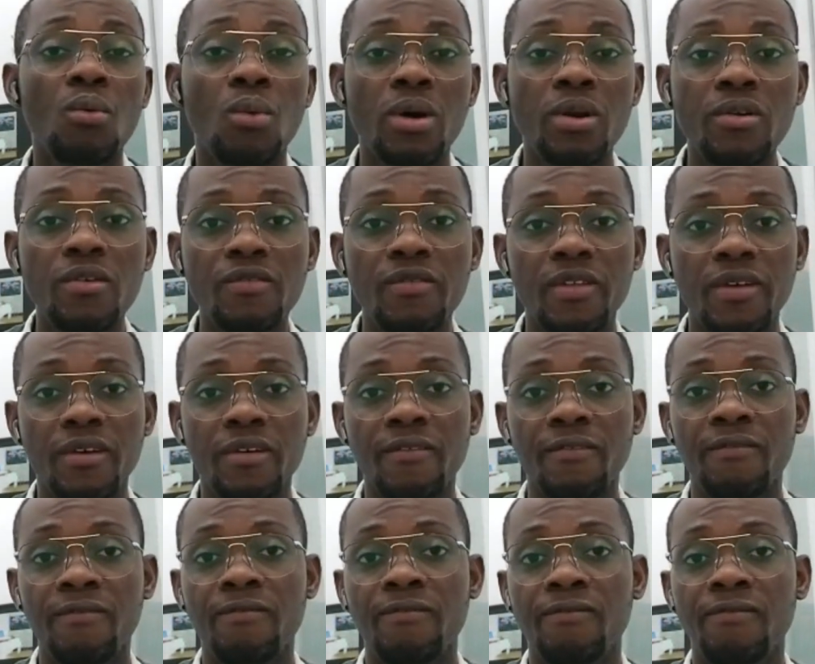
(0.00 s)
one of
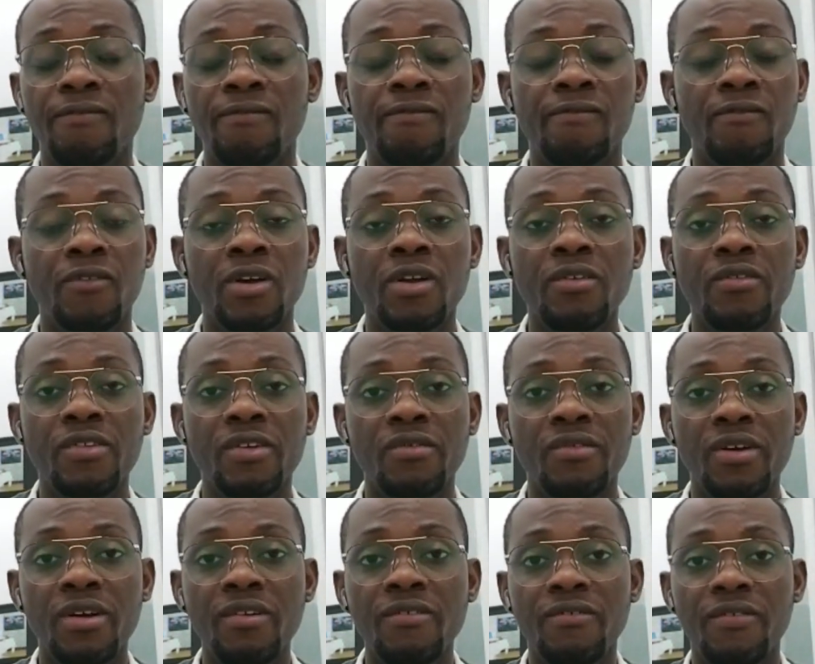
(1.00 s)
the
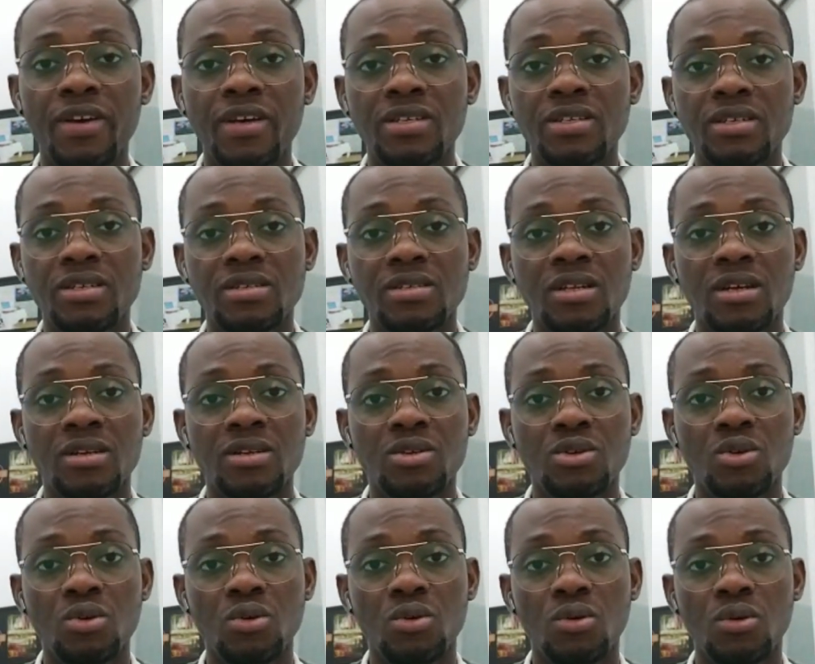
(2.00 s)
very first things
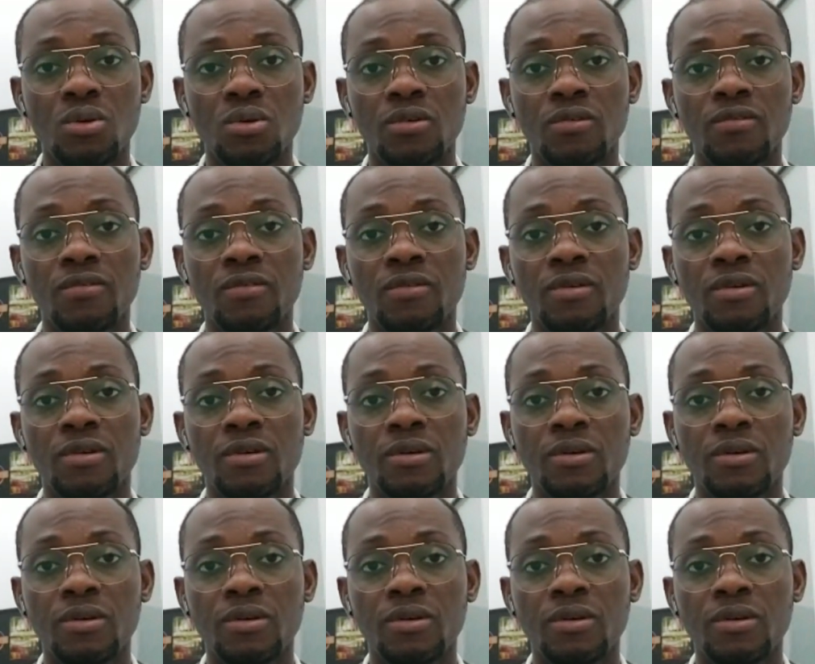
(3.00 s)
that your